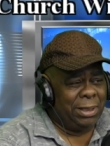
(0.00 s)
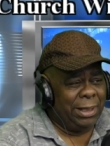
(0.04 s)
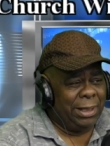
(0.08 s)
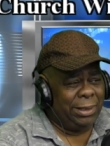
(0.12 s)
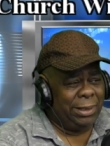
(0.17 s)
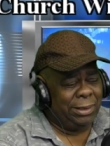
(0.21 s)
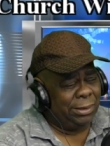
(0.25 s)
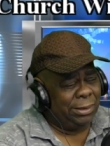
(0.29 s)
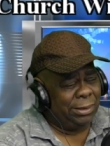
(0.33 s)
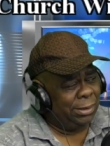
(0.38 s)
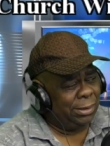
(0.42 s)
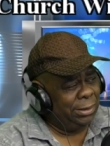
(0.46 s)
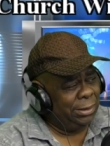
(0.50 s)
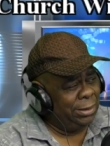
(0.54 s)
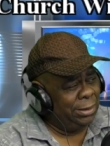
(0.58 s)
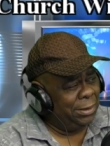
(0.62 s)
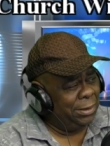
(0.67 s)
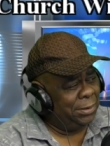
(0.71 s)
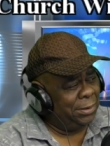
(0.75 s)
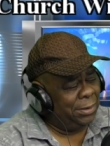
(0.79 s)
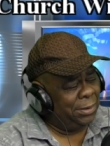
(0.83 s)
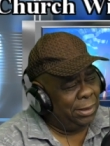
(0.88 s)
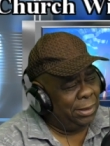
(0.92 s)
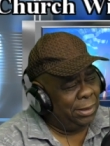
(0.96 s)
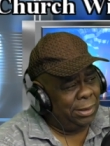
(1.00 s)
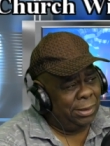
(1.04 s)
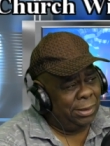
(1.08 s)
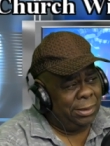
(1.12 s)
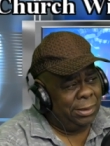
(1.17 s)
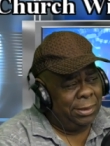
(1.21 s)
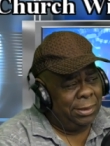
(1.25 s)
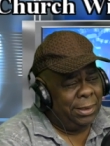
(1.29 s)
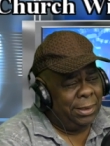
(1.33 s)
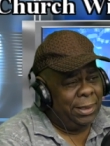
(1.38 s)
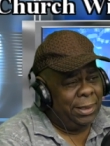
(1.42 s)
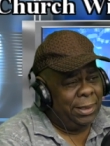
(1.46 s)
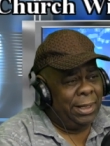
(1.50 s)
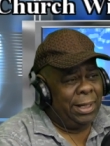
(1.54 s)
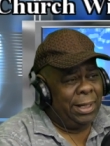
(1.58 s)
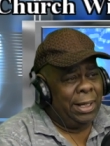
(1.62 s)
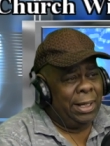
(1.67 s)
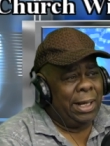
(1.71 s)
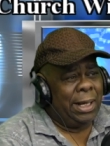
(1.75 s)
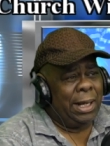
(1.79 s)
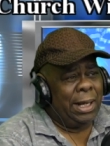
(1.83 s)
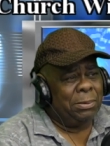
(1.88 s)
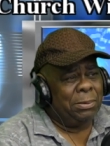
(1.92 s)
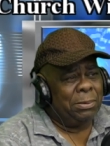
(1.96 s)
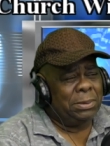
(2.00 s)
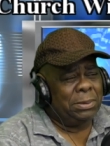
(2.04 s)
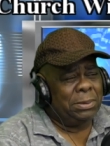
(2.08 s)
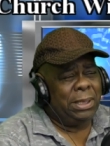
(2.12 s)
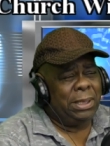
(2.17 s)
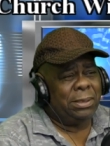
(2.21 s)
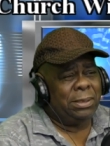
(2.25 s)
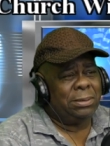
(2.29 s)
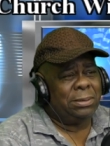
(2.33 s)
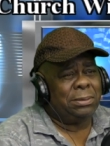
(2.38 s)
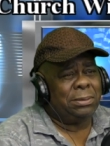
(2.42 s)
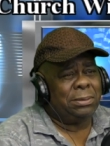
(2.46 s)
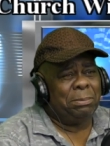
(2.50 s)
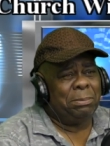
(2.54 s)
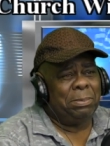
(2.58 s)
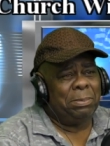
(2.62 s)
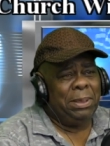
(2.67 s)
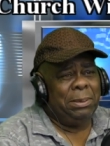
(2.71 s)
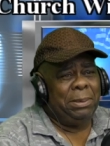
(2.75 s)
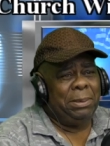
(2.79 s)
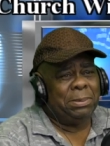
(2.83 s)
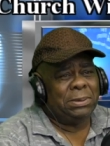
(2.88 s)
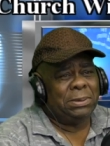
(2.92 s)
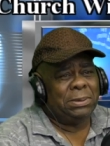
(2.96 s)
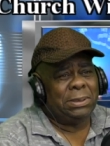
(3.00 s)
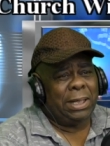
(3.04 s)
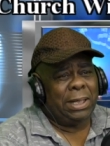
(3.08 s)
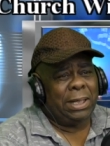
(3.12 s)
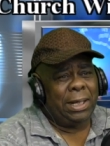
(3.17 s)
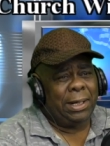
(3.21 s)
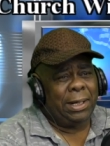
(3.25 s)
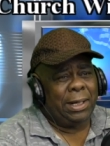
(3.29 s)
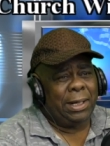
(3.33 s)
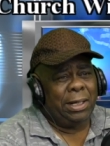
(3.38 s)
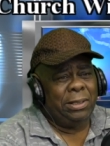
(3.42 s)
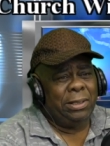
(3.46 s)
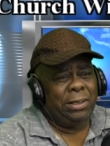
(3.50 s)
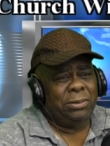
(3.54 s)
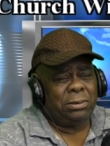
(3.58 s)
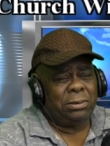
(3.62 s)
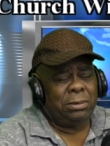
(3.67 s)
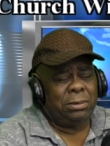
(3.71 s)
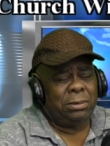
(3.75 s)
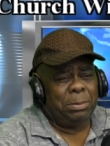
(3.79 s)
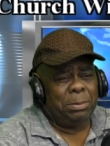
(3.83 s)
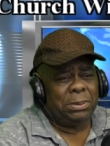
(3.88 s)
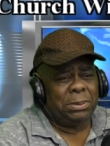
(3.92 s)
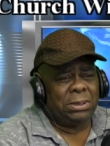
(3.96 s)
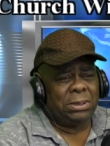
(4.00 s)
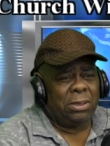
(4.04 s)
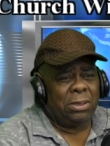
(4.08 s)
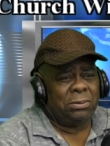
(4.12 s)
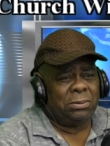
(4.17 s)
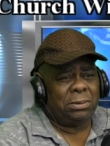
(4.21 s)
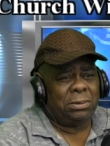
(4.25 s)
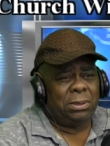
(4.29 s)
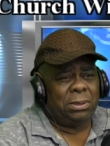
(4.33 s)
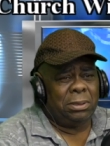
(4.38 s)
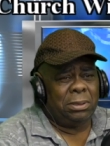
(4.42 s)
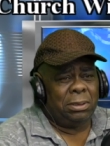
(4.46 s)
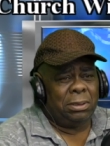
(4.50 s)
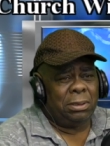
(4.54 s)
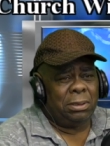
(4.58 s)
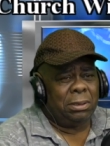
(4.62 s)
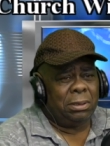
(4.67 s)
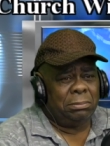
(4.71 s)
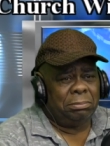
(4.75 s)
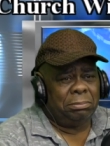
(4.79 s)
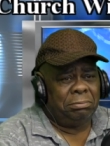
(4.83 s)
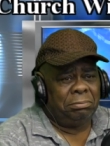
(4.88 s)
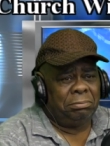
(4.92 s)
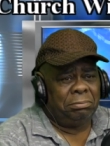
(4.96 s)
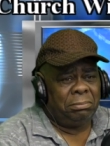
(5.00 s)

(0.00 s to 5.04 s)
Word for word: Like, uh, you know, uh, I was telling some people that I used to belong to